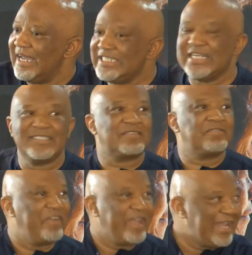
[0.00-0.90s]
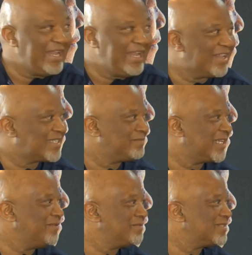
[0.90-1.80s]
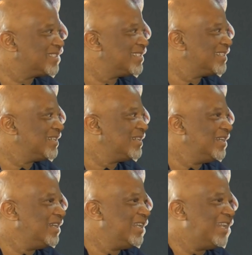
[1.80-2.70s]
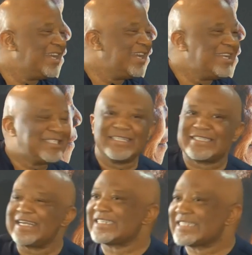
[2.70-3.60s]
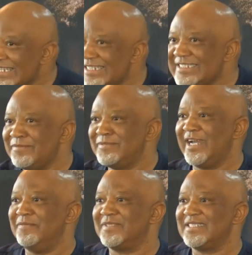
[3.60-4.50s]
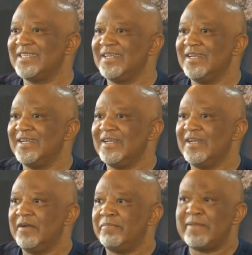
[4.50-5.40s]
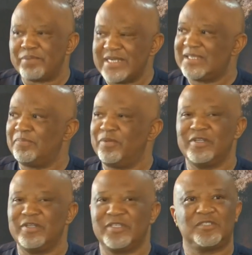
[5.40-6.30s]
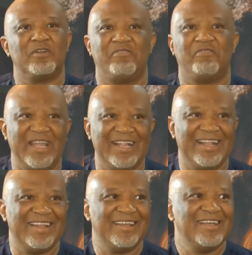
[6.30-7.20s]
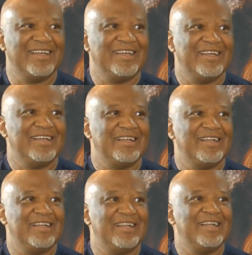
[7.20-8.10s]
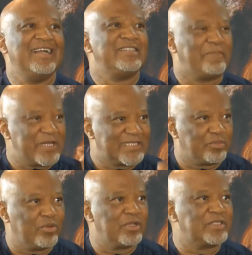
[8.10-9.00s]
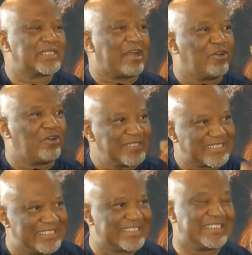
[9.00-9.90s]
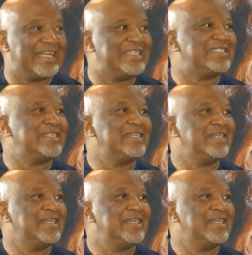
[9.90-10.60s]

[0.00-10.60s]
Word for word: Agents fail sometimes, and agents succeed sometimes. But the principles don't fail. The principles are consistent,